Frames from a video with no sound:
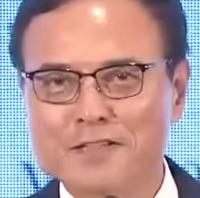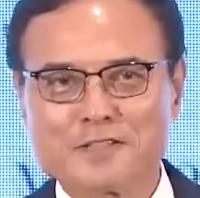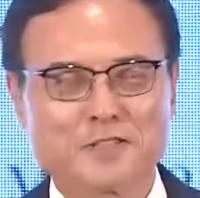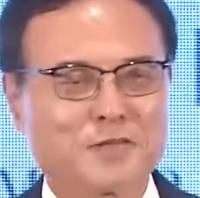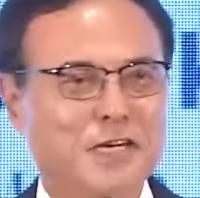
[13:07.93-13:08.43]

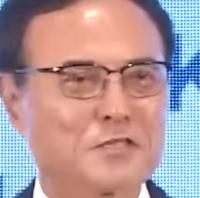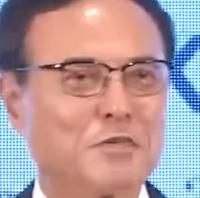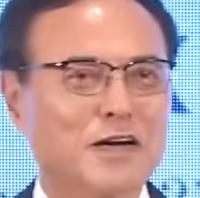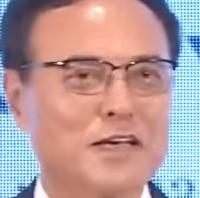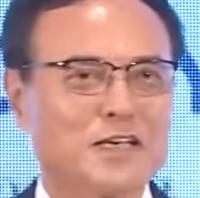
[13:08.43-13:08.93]
So that's
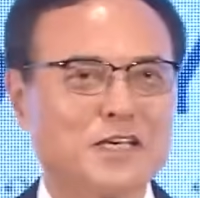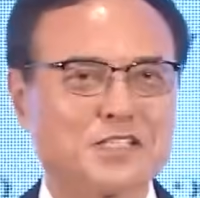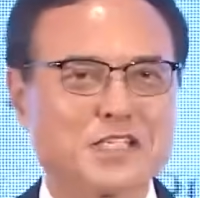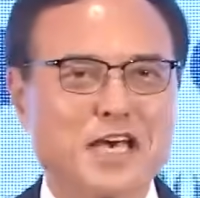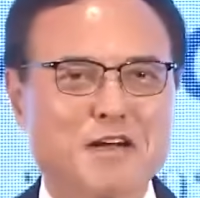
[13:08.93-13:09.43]
why he
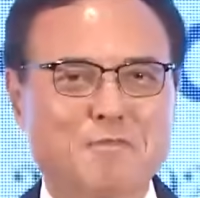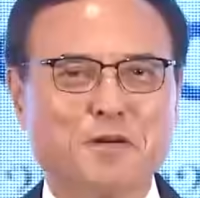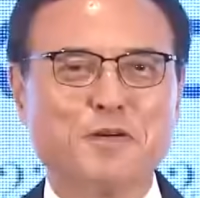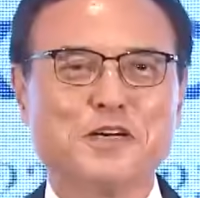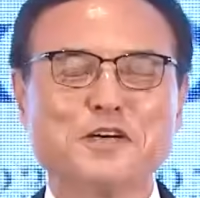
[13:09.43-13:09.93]
set up
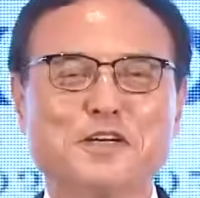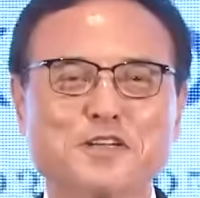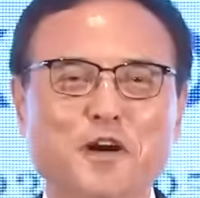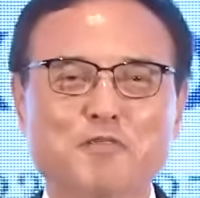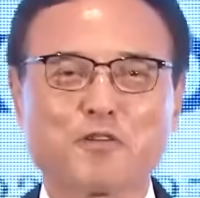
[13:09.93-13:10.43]
a
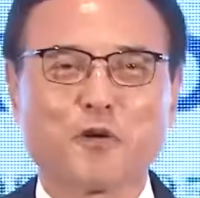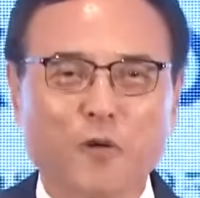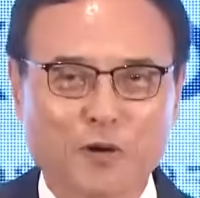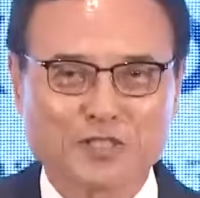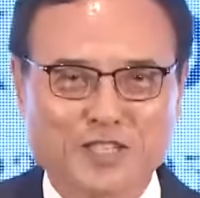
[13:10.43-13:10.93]
golf
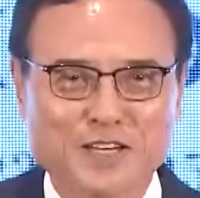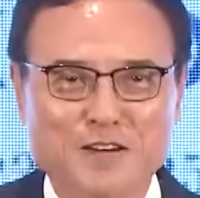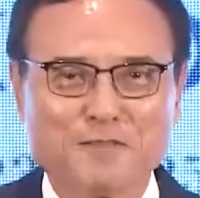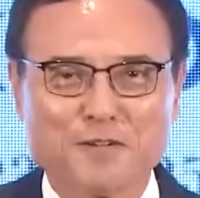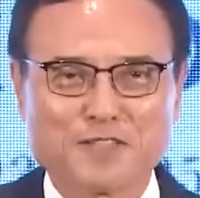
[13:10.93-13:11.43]
course
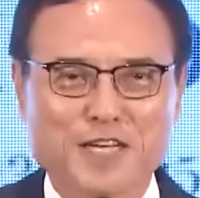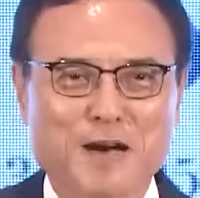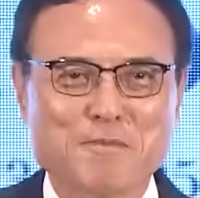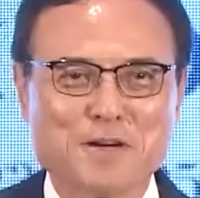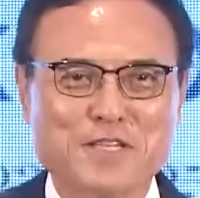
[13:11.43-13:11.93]
for
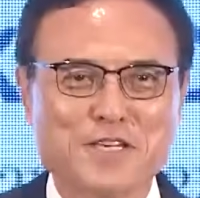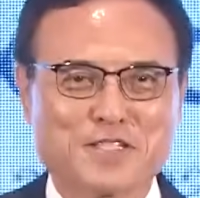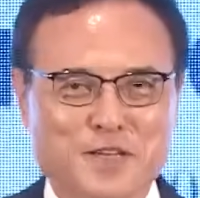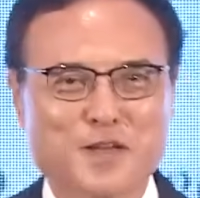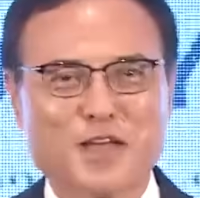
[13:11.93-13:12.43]
Japanese
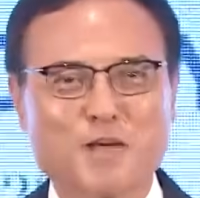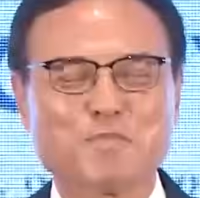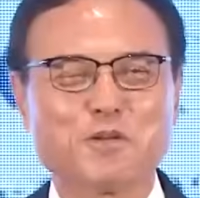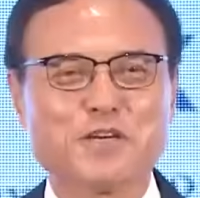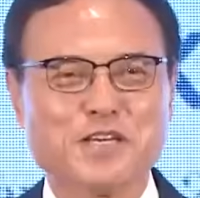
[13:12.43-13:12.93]

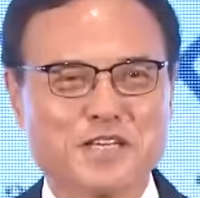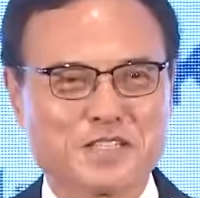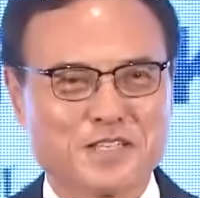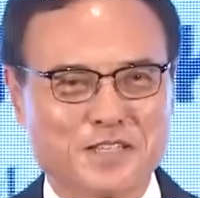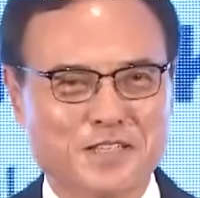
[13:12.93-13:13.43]
employees